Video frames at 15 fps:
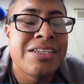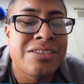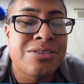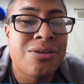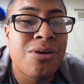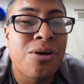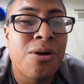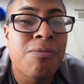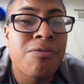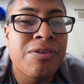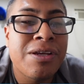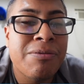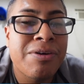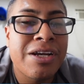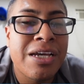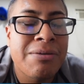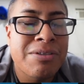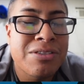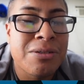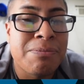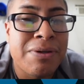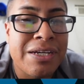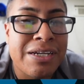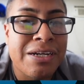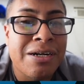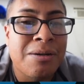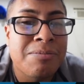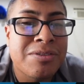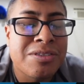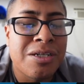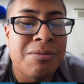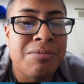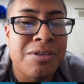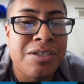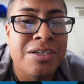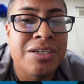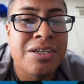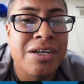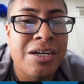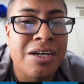So hopefully we're able to pick up some good